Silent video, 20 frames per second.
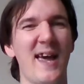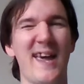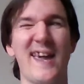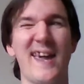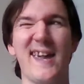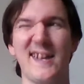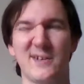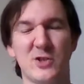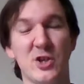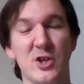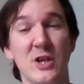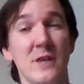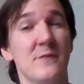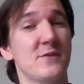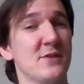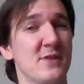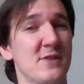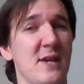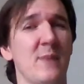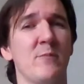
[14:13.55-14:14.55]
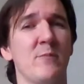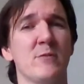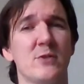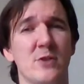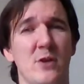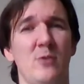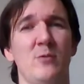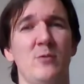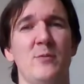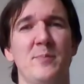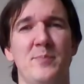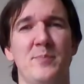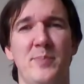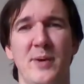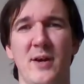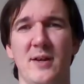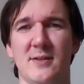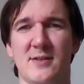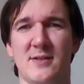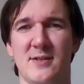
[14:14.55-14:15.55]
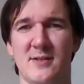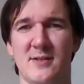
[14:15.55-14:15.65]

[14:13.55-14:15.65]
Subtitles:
it achieves the same result, but